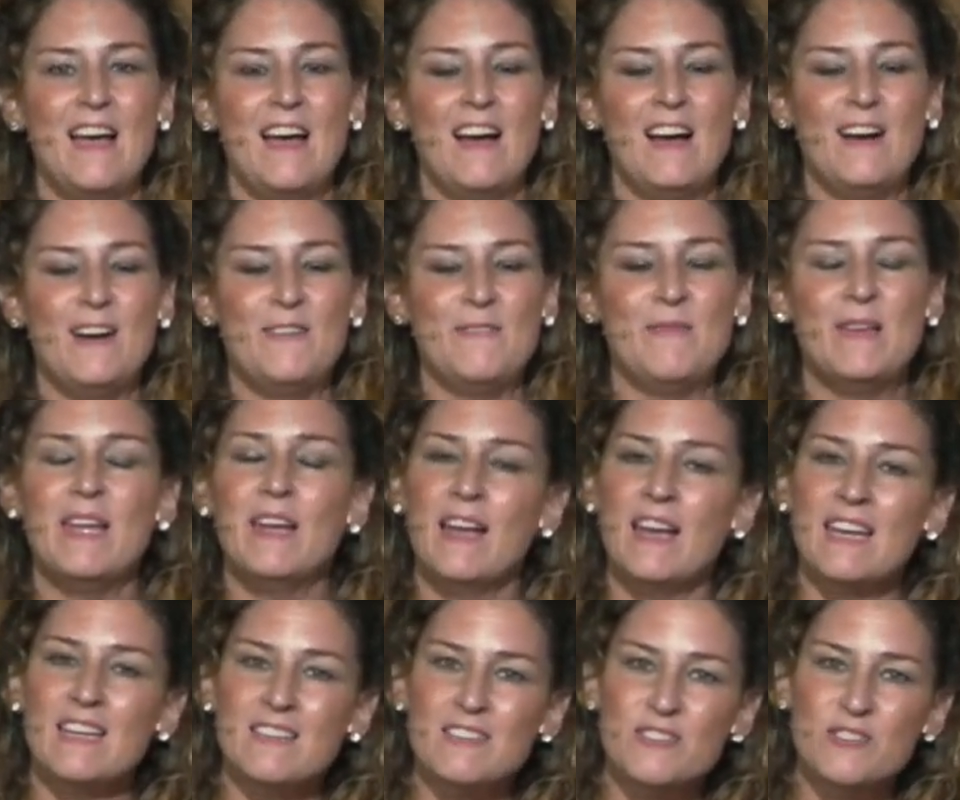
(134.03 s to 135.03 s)
Um, and I
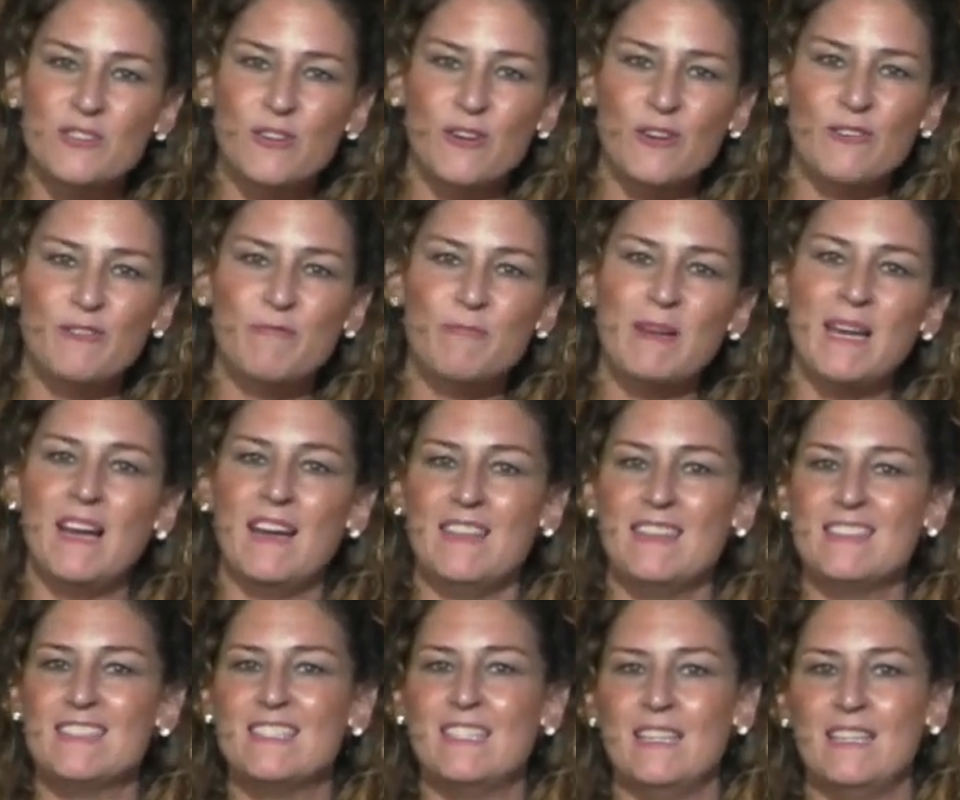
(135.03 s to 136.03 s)
get to serve behind
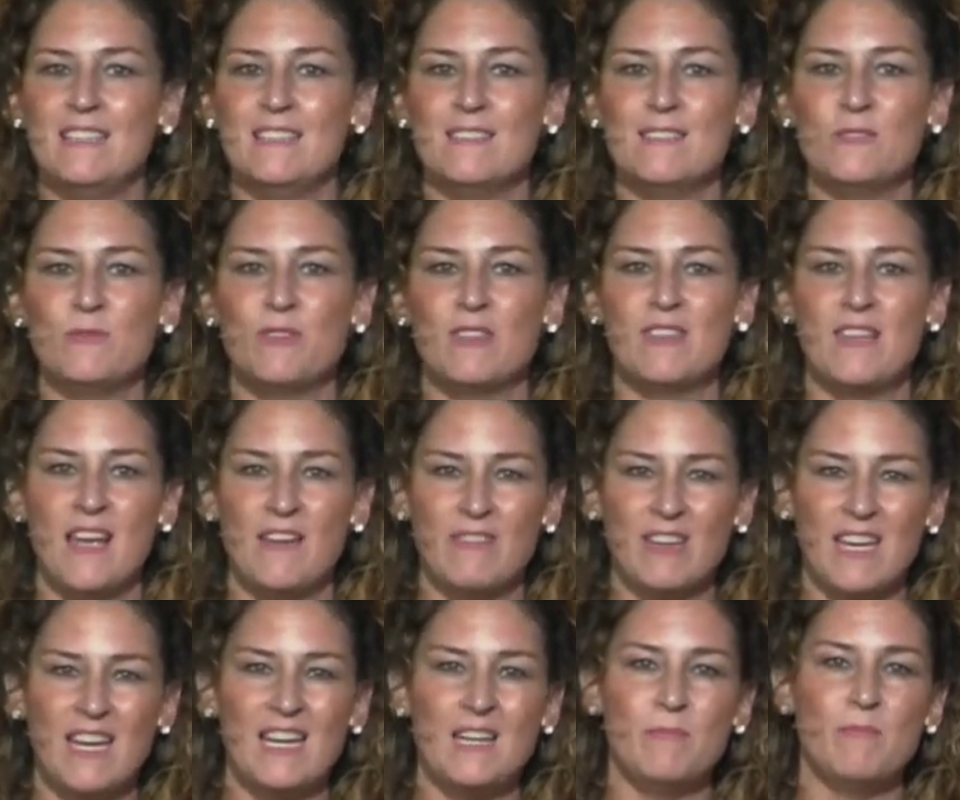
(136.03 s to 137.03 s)
the scenes with
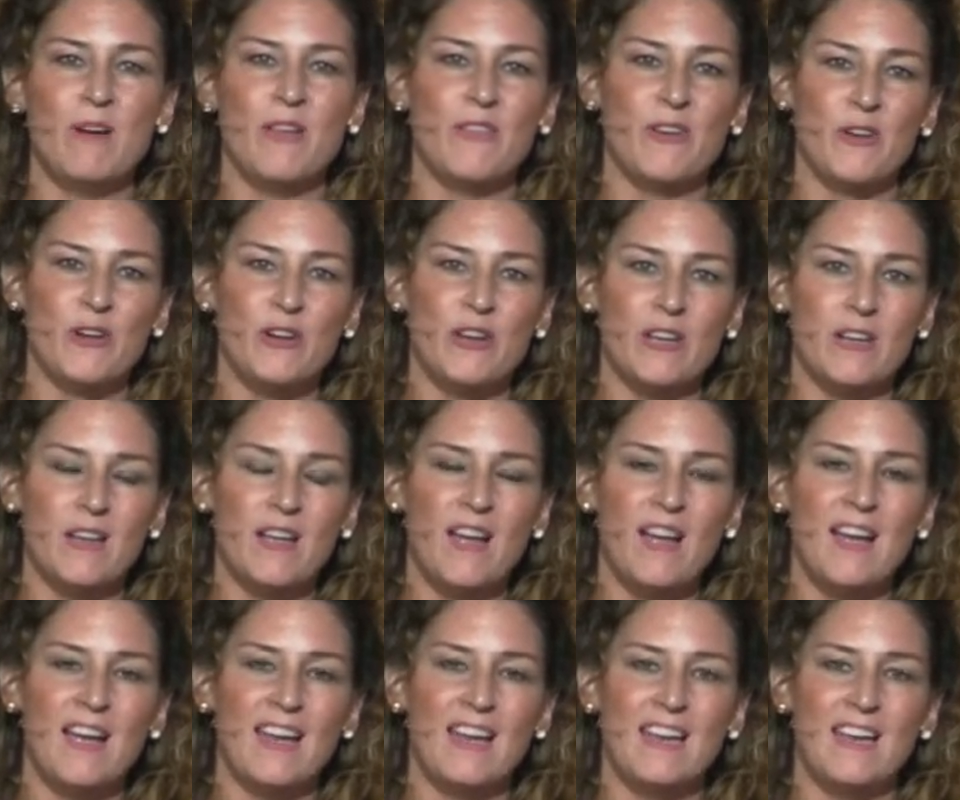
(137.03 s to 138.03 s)
Navigating Motherhood.
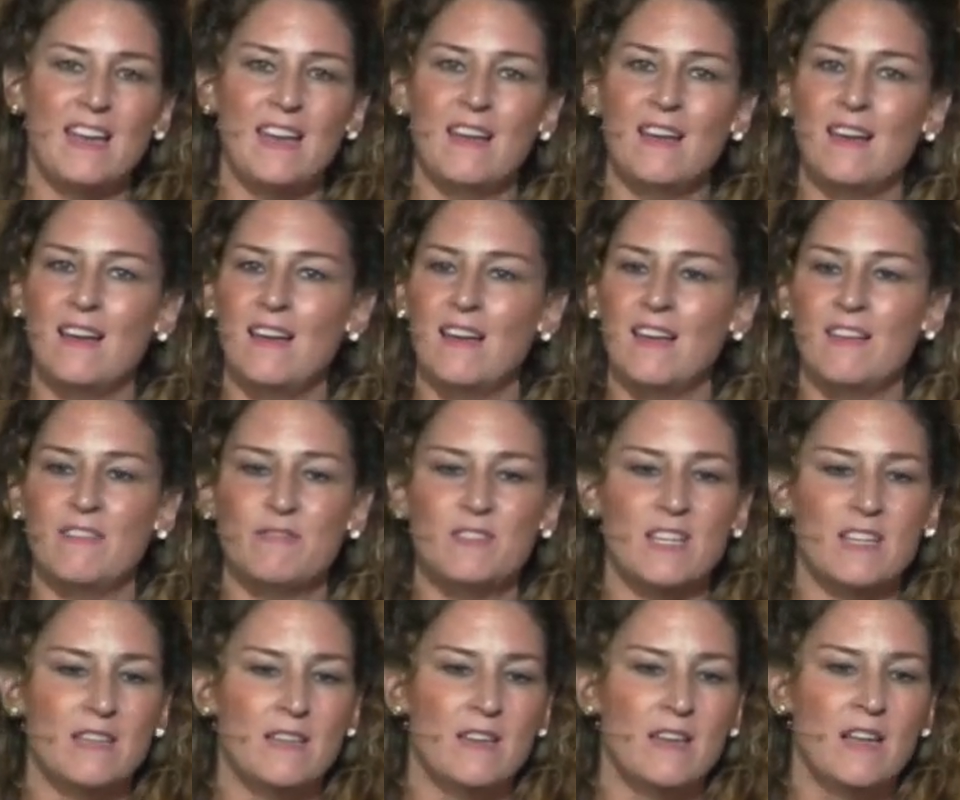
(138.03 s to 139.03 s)
I uh, have
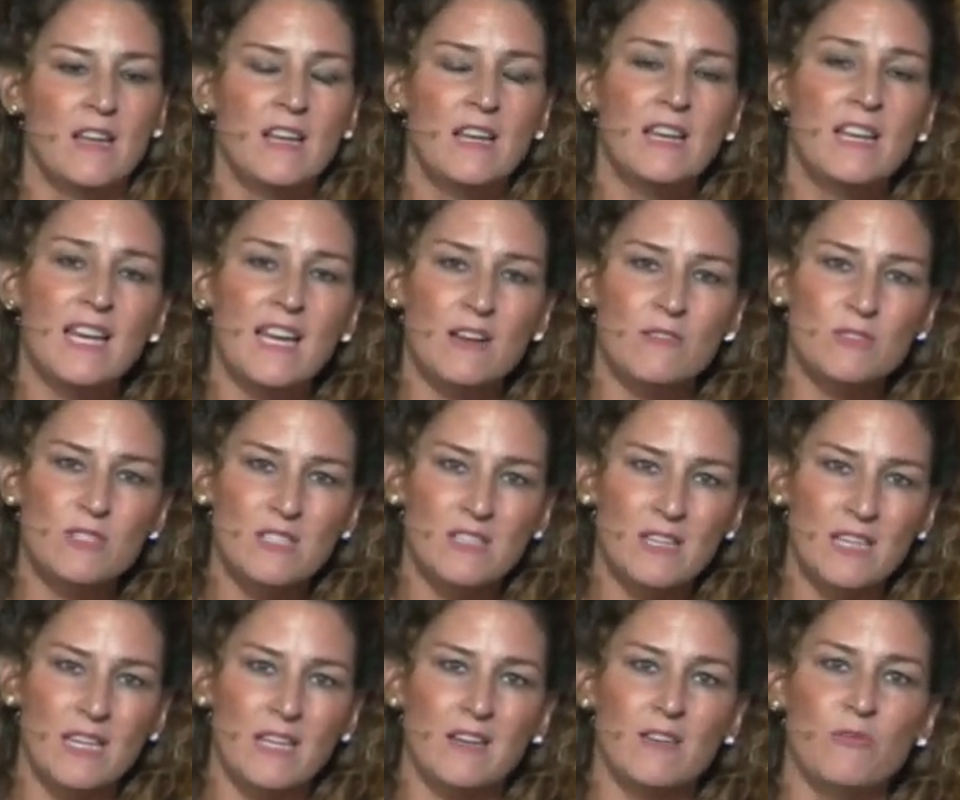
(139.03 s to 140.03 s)
done
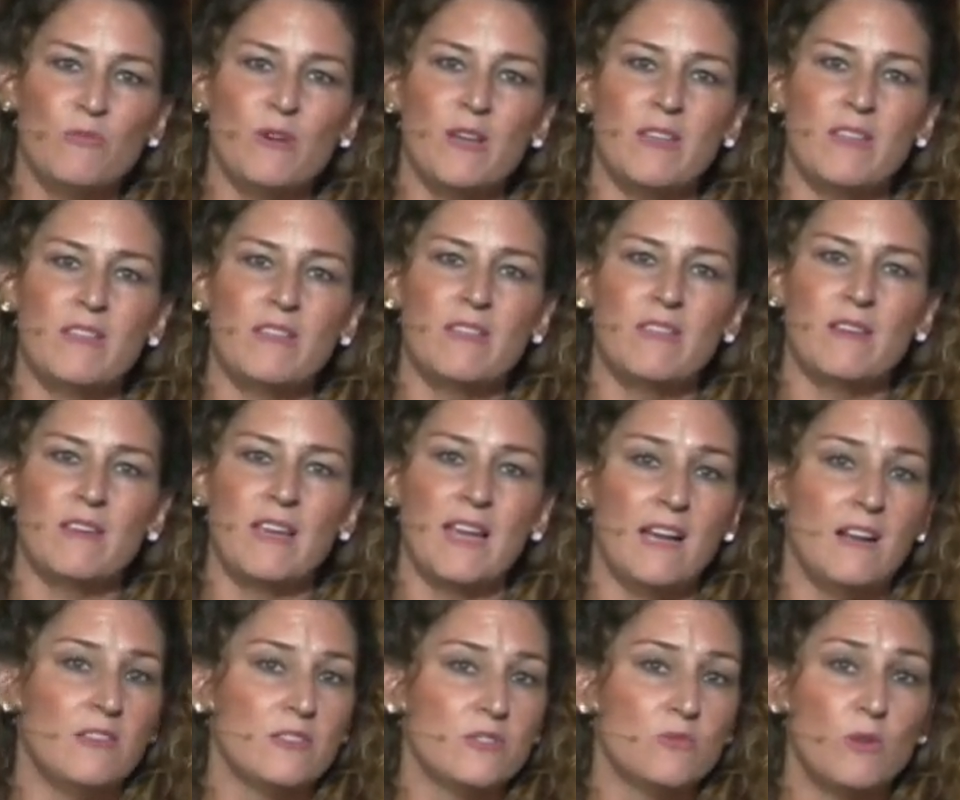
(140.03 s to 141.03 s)
counseling with
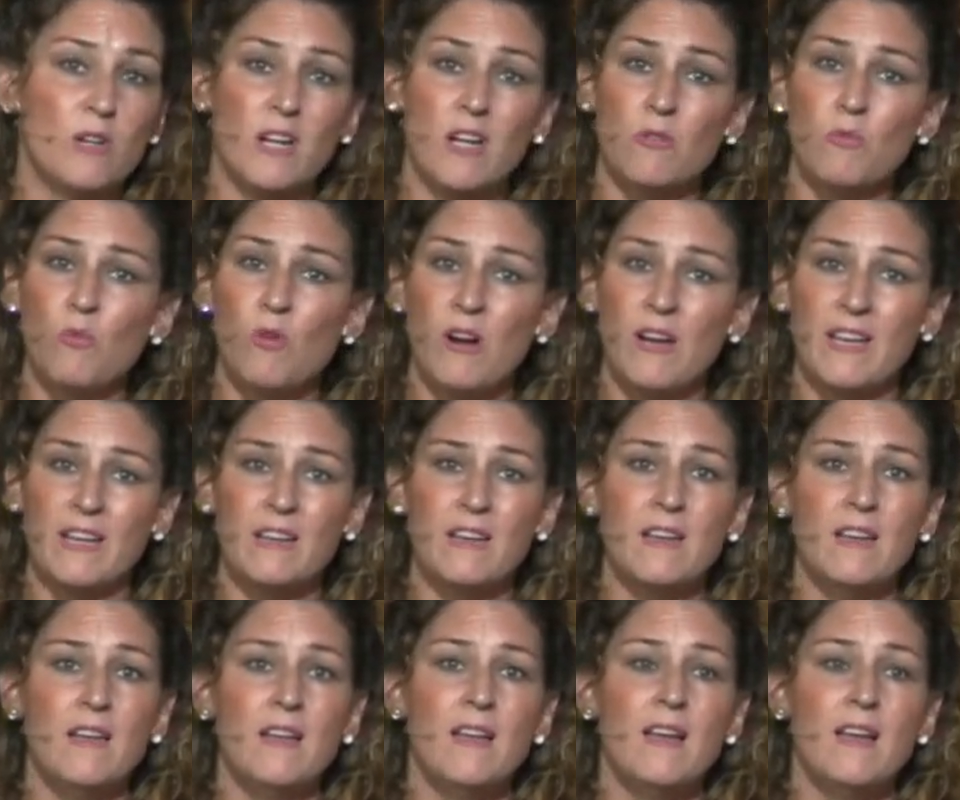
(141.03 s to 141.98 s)
gals one on one.